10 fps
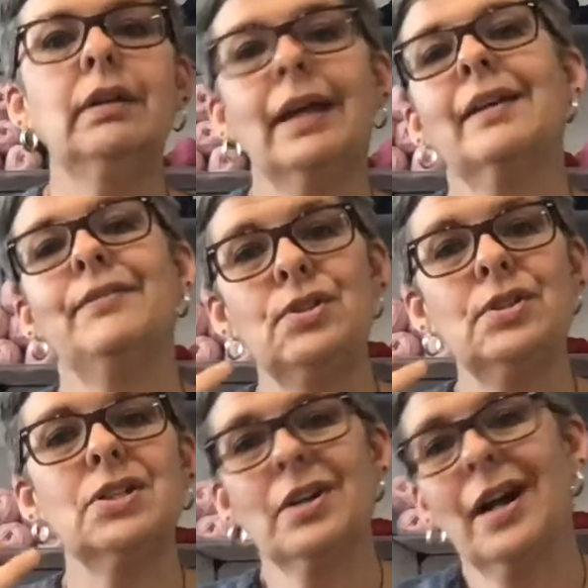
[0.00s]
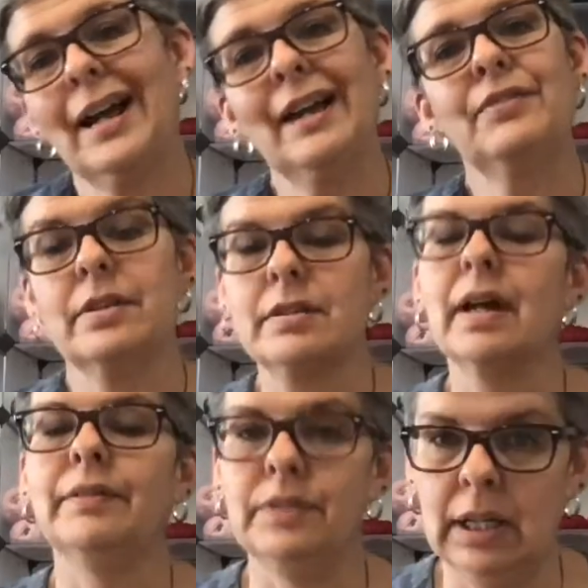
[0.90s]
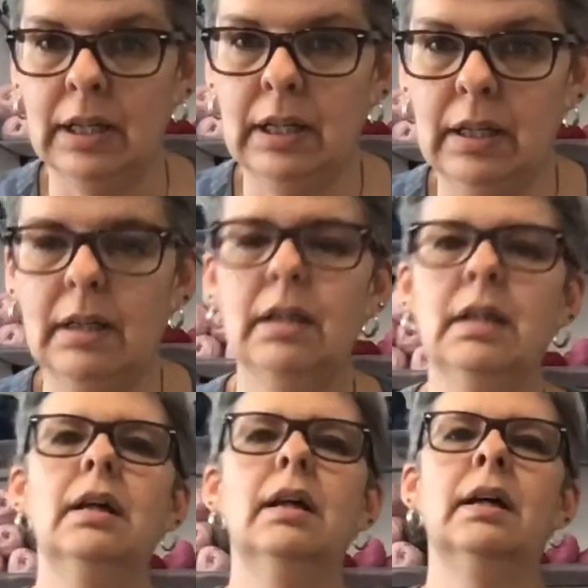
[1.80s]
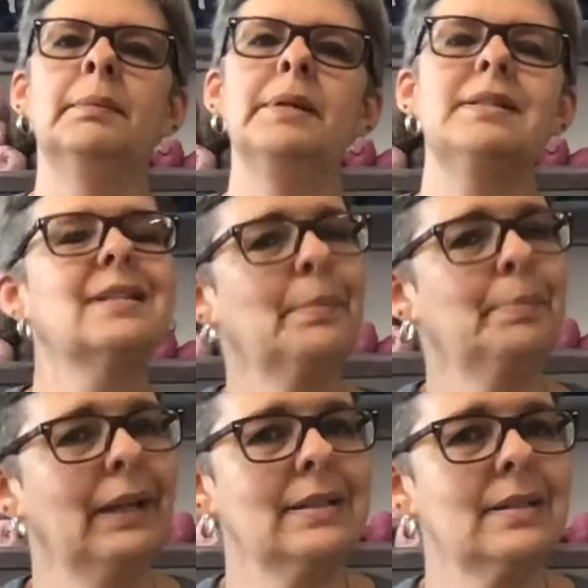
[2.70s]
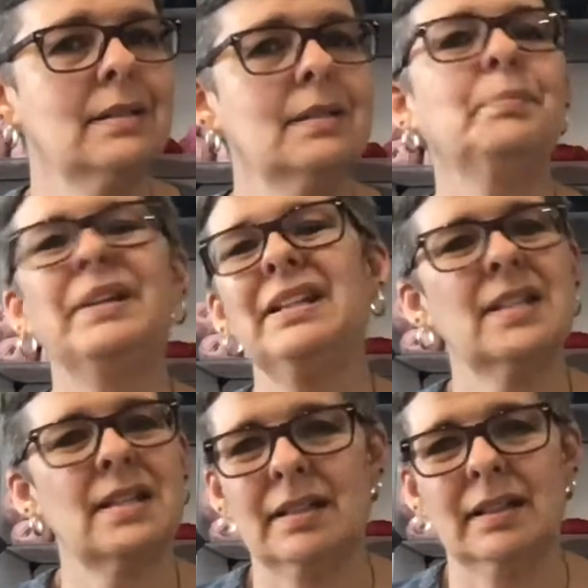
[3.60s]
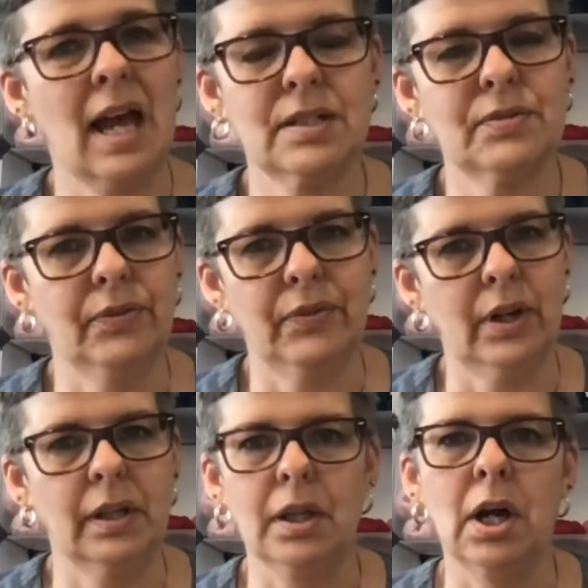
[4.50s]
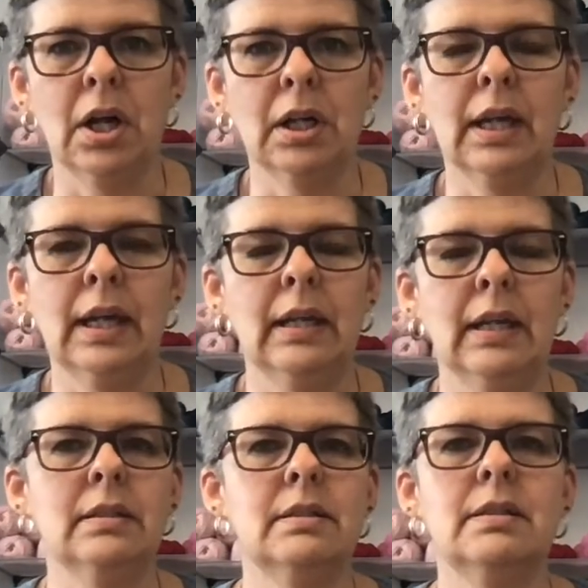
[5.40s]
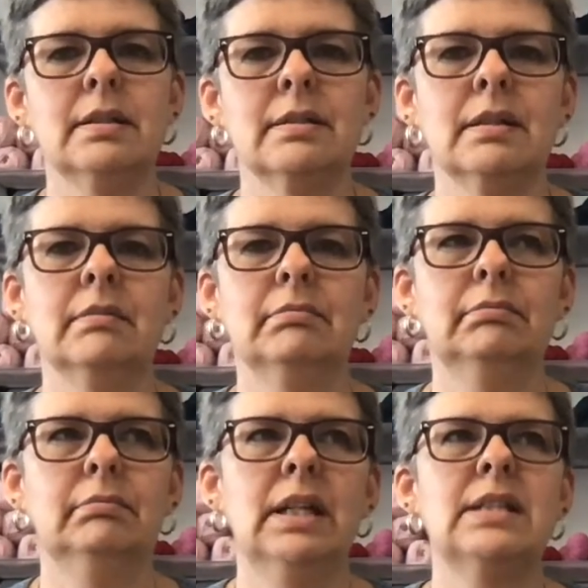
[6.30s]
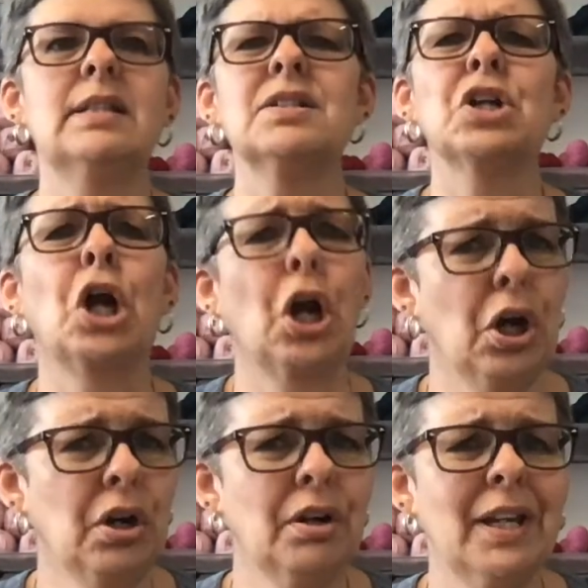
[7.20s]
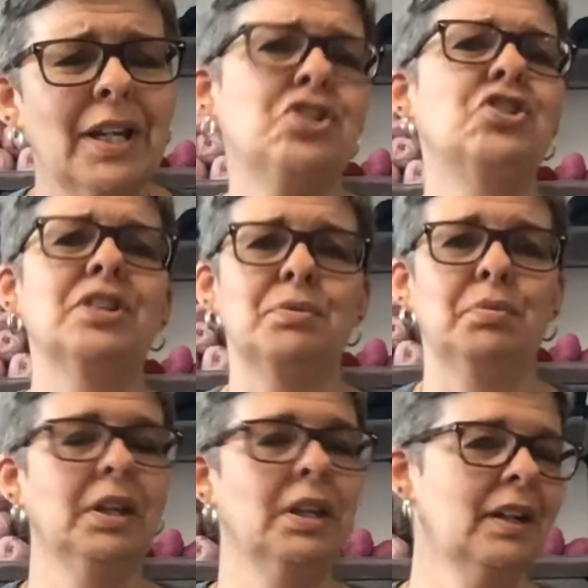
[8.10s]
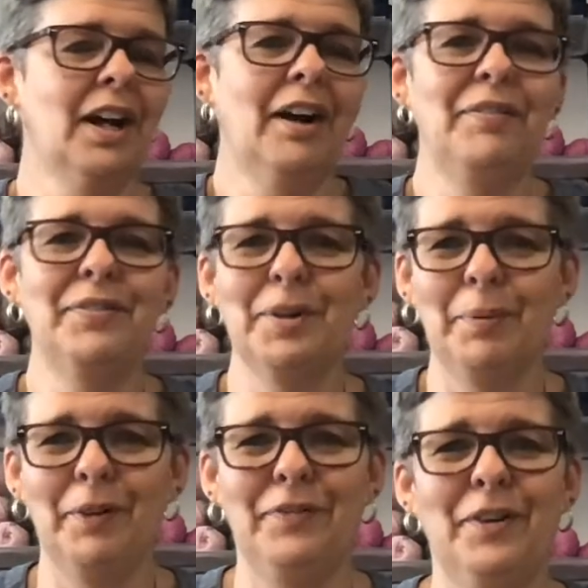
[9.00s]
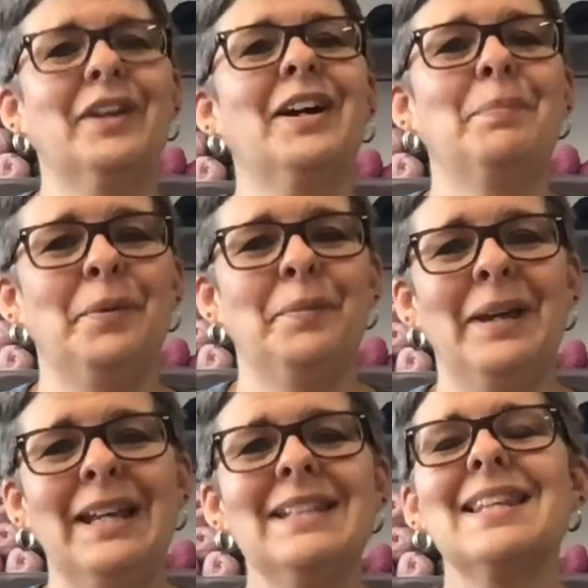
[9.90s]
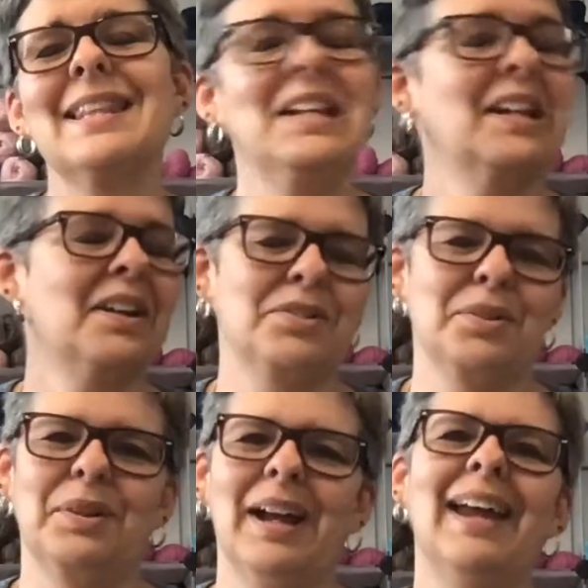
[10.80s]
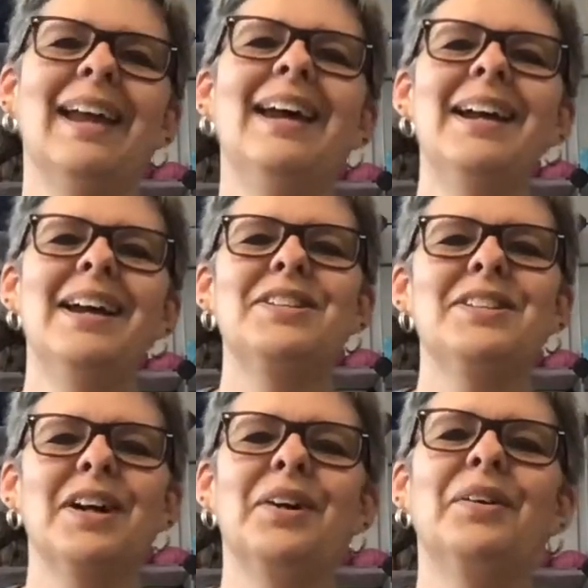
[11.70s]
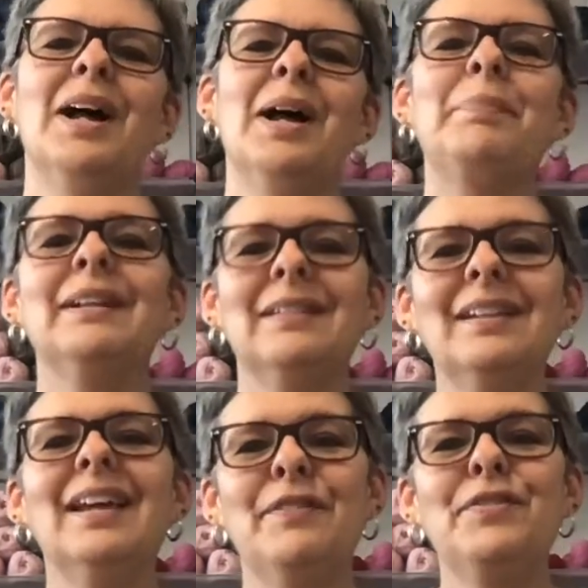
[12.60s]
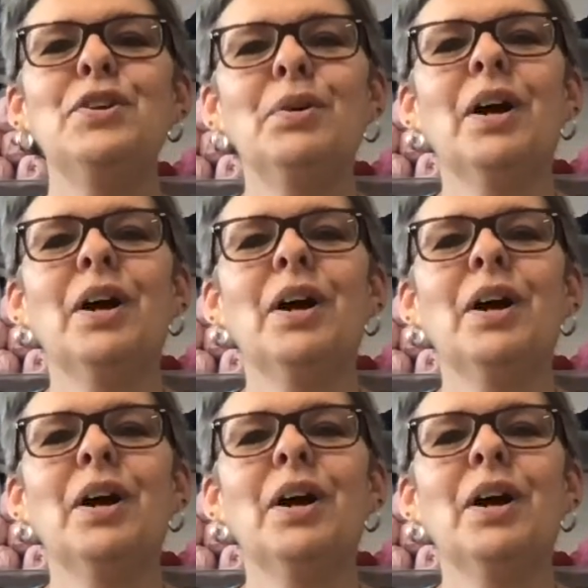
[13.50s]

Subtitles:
if you touch your eye after this, I've done it. It's not pleasant, but it doesn't last for very long, and it doesn't hurt. It's just really uncomfortable for a couple minutes and then it goes away. So, but if you are